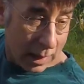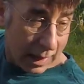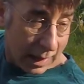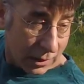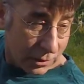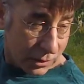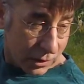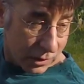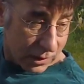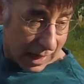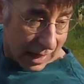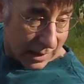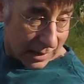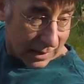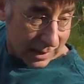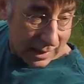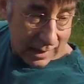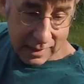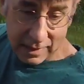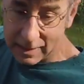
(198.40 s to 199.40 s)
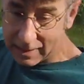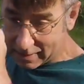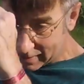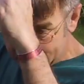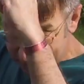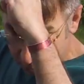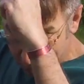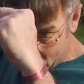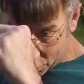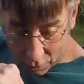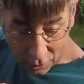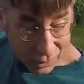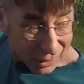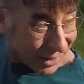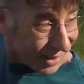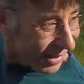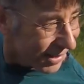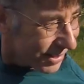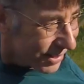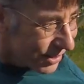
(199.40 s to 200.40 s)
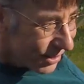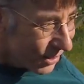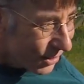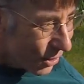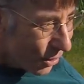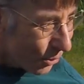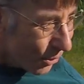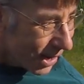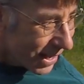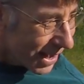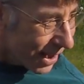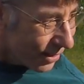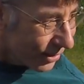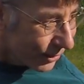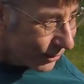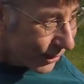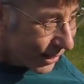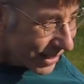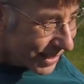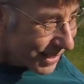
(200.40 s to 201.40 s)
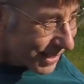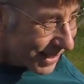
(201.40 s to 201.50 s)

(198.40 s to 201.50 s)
inches and cc's in order. So you can go right down the list.